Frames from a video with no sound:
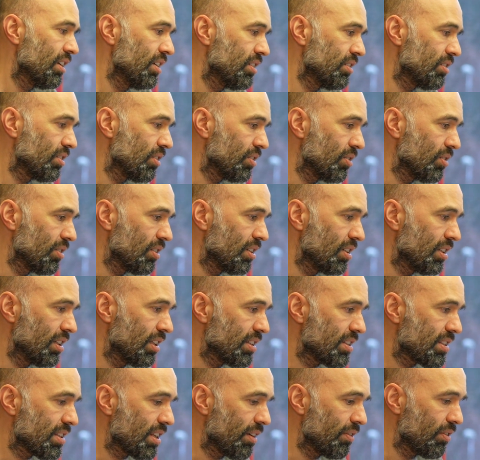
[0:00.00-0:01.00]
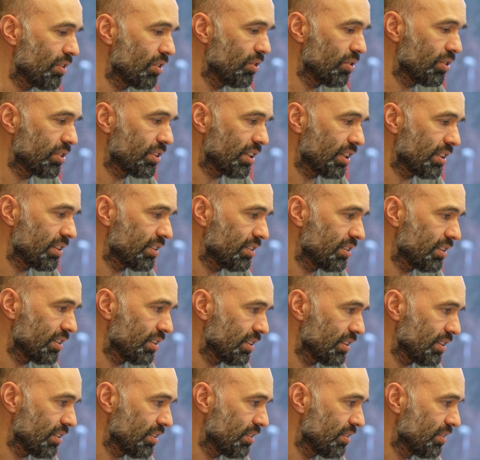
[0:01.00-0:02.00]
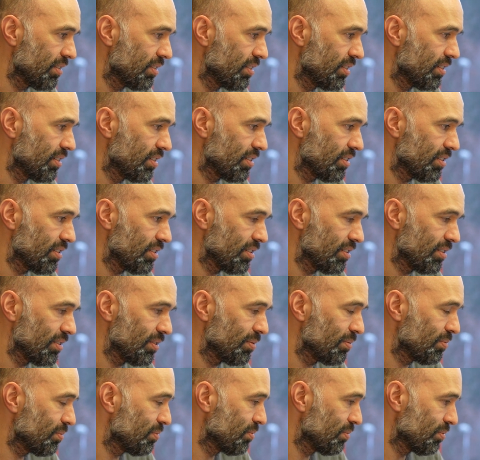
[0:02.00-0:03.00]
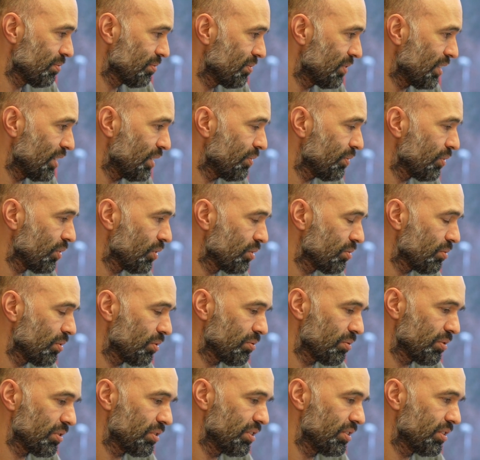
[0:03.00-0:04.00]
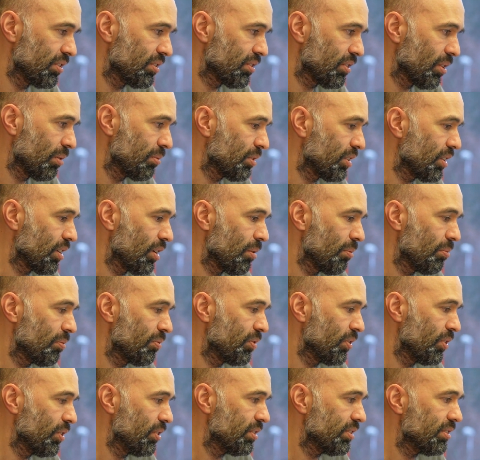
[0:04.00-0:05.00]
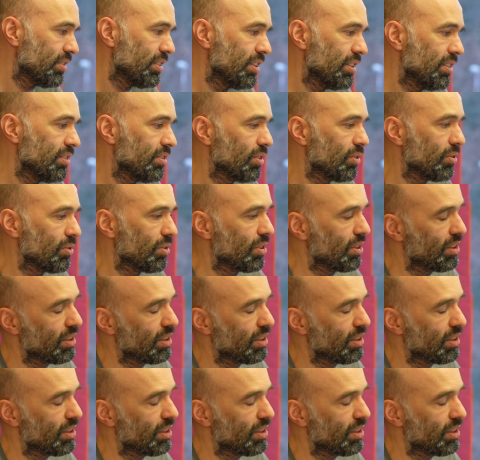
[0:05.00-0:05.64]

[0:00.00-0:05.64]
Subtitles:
So let's have a look at the default one, which is coming up first here. So